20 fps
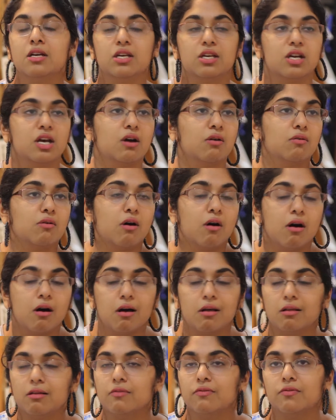
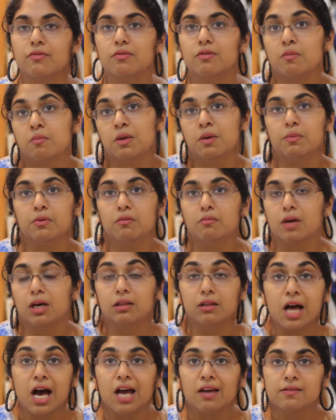all of the people in
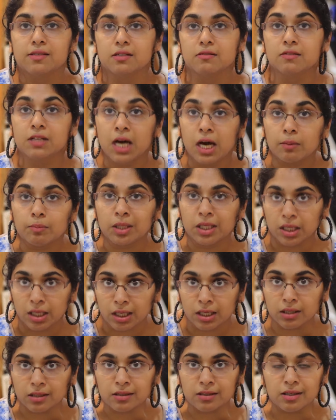my lives who've come here.